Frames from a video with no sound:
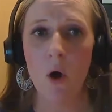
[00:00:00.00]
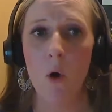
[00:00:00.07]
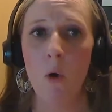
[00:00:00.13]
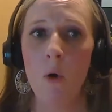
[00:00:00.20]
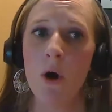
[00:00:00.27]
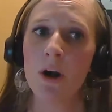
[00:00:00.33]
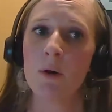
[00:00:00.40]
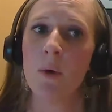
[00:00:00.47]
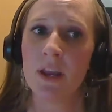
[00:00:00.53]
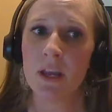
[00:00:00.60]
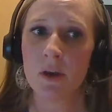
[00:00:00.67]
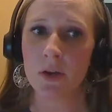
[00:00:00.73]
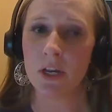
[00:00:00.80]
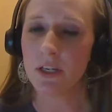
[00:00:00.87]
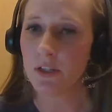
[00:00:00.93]
Or what
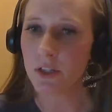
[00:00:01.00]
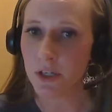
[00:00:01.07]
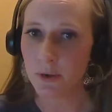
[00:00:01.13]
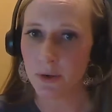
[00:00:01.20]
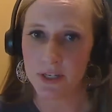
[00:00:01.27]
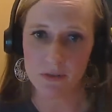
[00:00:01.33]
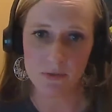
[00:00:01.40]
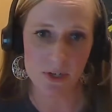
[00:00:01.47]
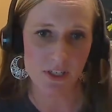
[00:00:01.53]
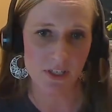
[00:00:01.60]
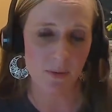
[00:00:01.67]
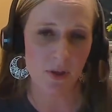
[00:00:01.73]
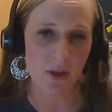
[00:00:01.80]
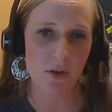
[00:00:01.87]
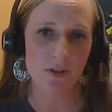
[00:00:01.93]
you can do is for
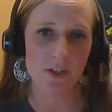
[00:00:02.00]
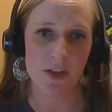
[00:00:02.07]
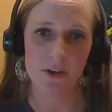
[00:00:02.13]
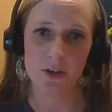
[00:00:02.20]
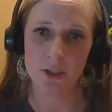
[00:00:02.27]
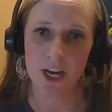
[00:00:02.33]
some of those other